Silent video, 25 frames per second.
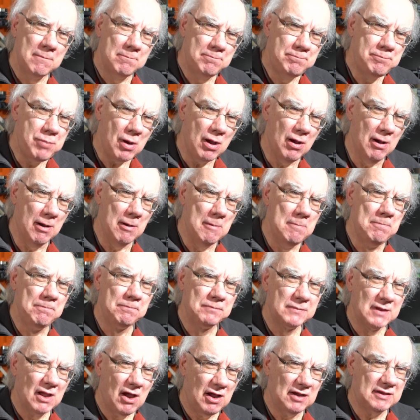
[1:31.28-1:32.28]
But
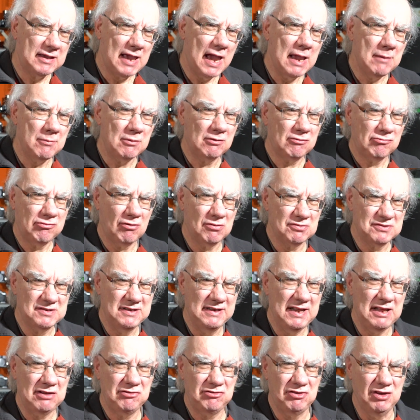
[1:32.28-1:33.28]
I came across an
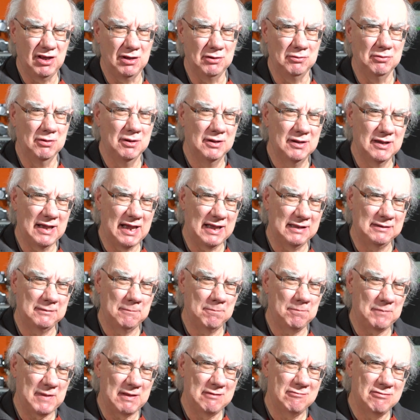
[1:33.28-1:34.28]
issue, and
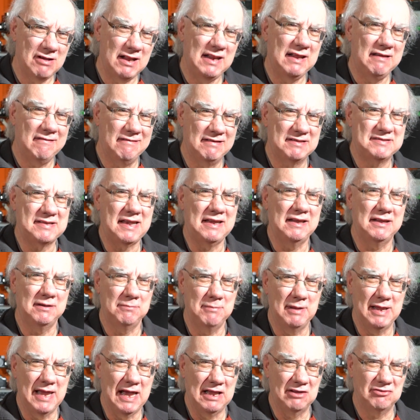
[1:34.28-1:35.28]
it really irritated
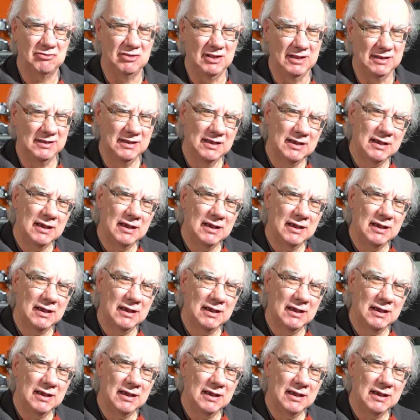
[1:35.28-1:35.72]
me actually.